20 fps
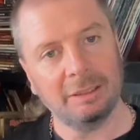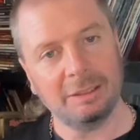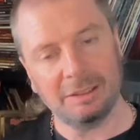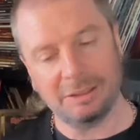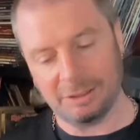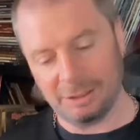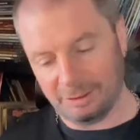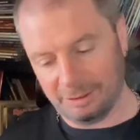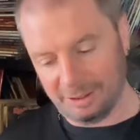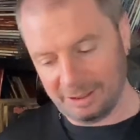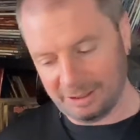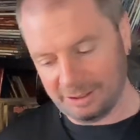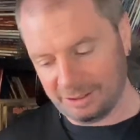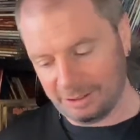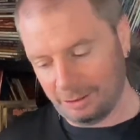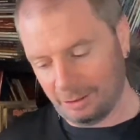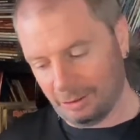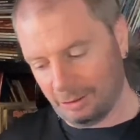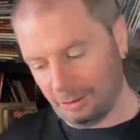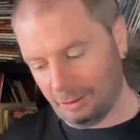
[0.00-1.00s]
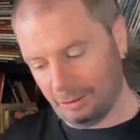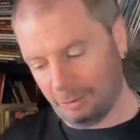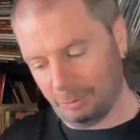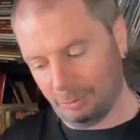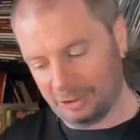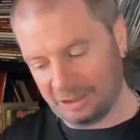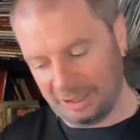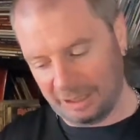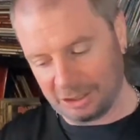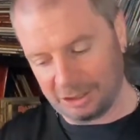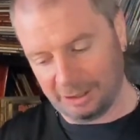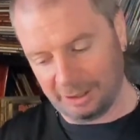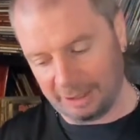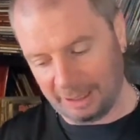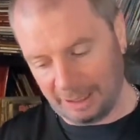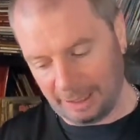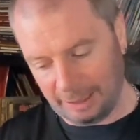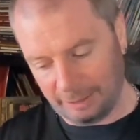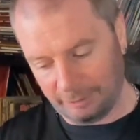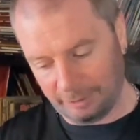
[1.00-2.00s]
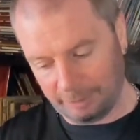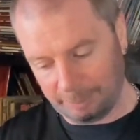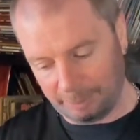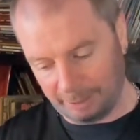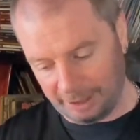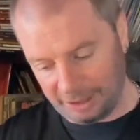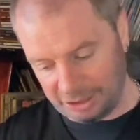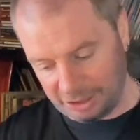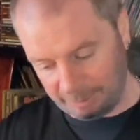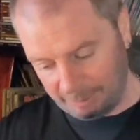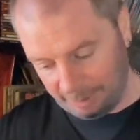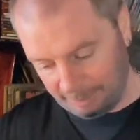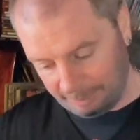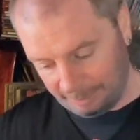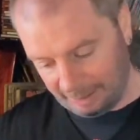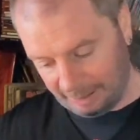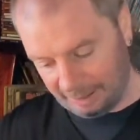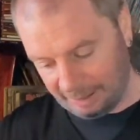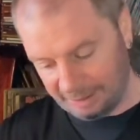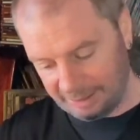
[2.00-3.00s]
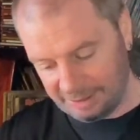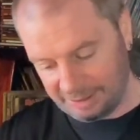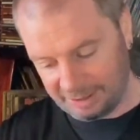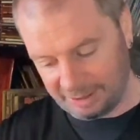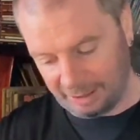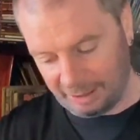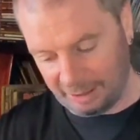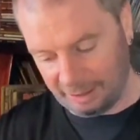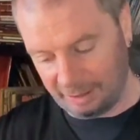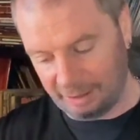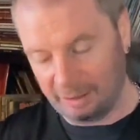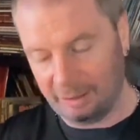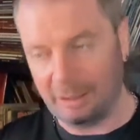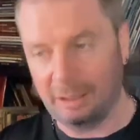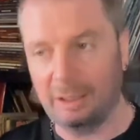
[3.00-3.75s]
So this song was actually covered by Jimmy Barnes and